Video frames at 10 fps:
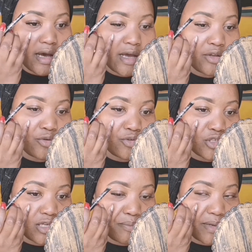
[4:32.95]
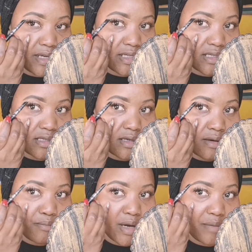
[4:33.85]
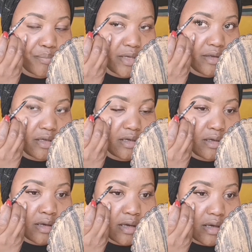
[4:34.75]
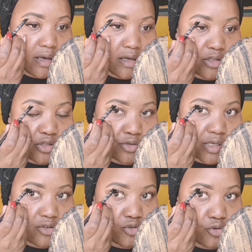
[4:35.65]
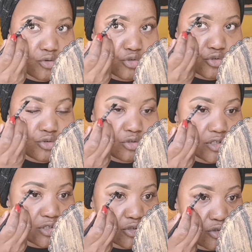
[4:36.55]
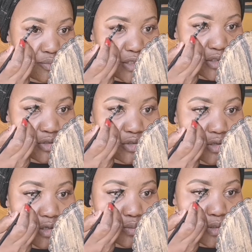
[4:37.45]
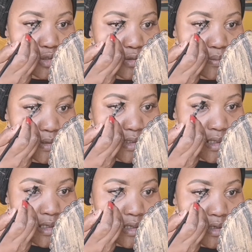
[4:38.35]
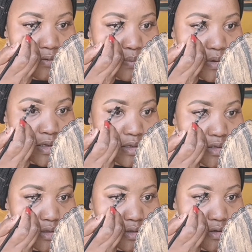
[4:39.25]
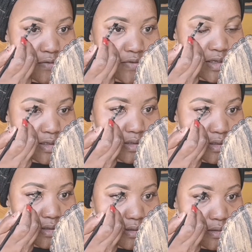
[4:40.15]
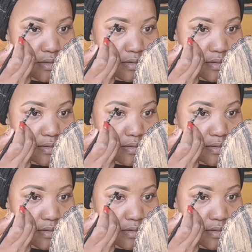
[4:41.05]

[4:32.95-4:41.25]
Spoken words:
I usually place my pinky and use that to control the stroke because you do not want to put a lot of product on your face.